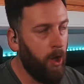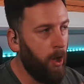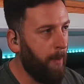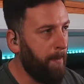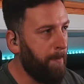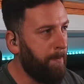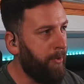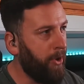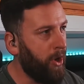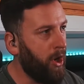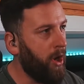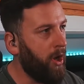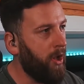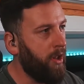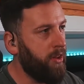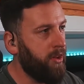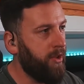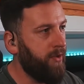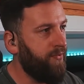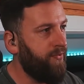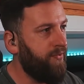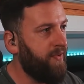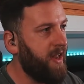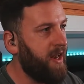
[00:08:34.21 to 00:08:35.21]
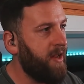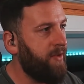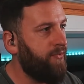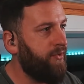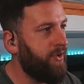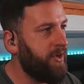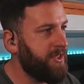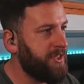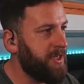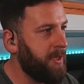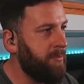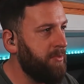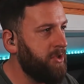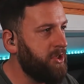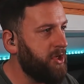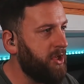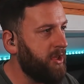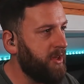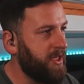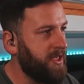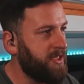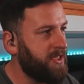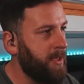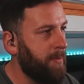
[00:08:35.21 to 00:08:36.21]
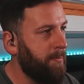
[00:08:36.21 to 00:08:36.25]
but the very first time you do this,